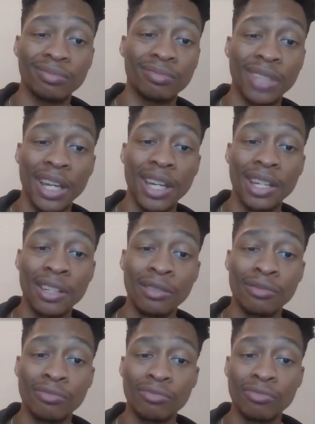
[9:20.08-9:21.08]

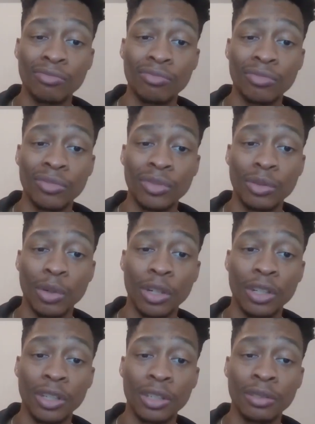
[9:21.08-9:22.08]
they
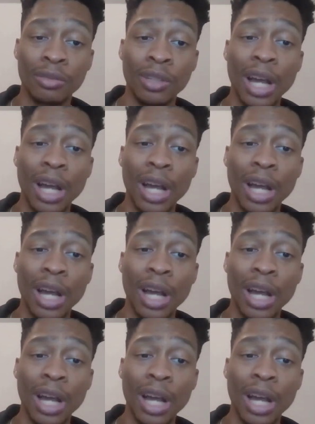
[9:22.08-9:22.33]
were.